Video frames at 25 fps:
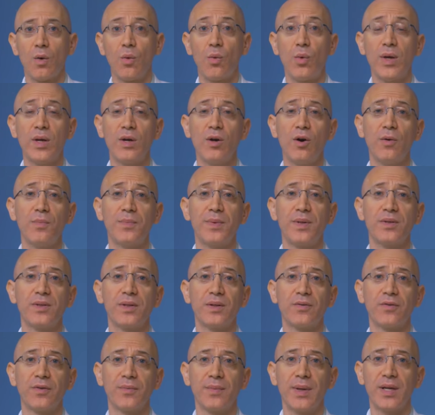We hope this
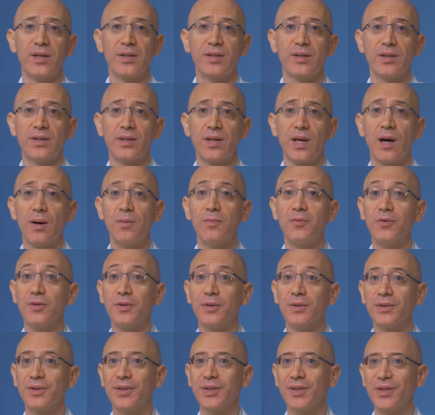information is
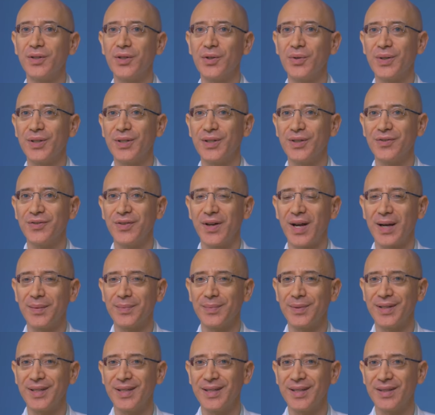helpful to you and your
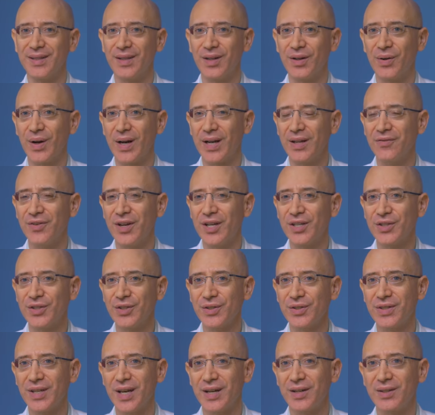family. The
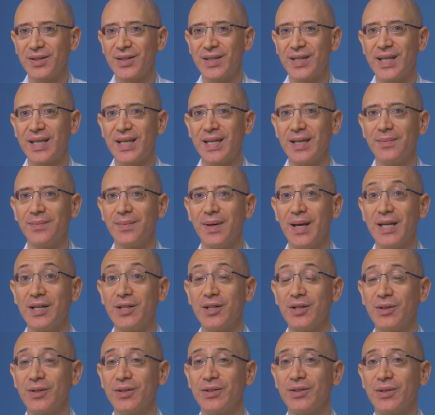Craniofacial Center team at
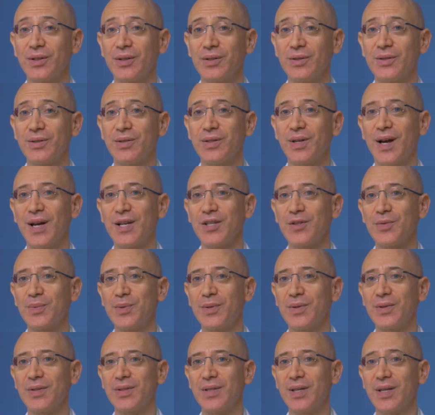Nicklaus Children's
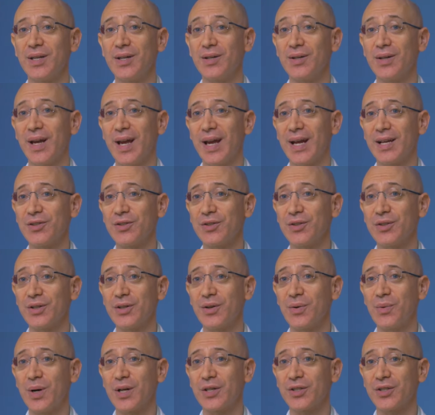Hospital is here to answer your
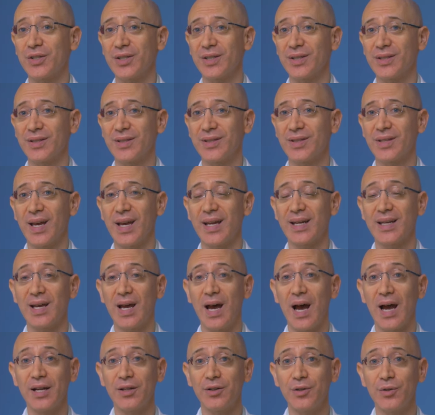questions and
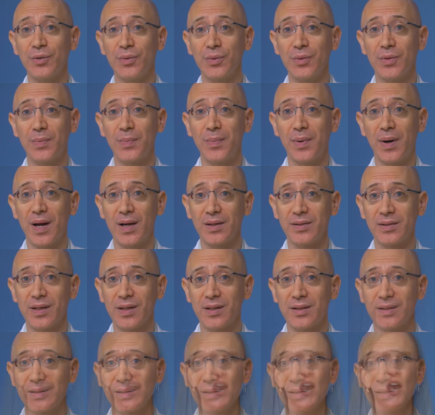guide you through the
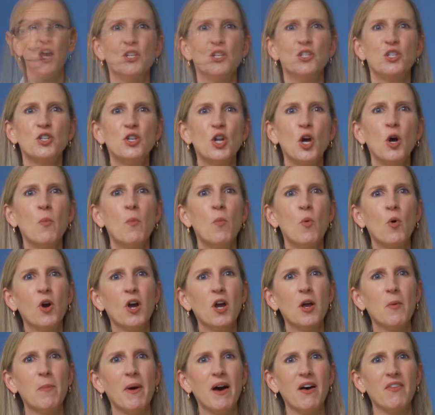process. To know
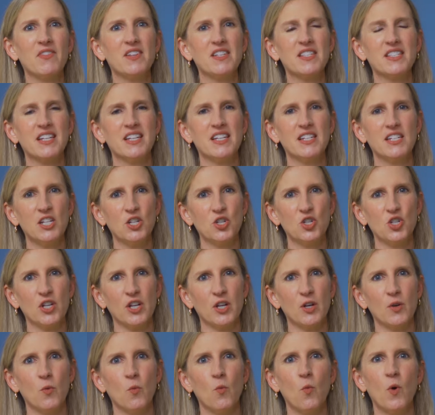more about this
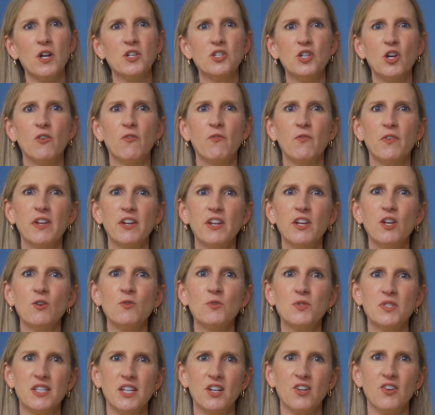condition, watch our
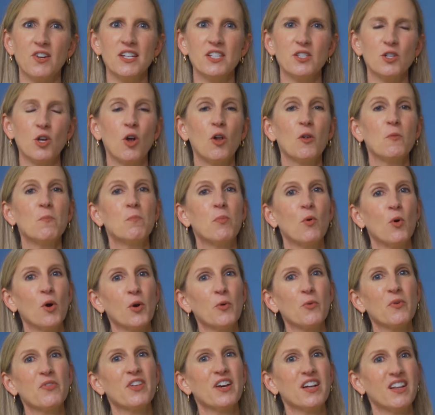video series called
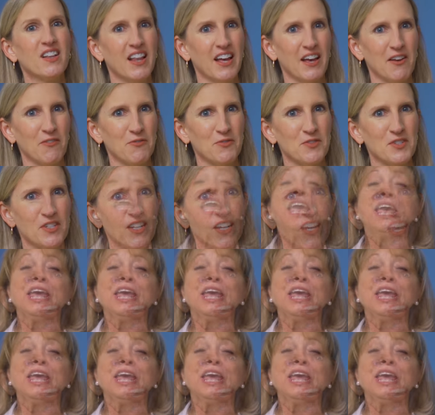Born with a Cleft.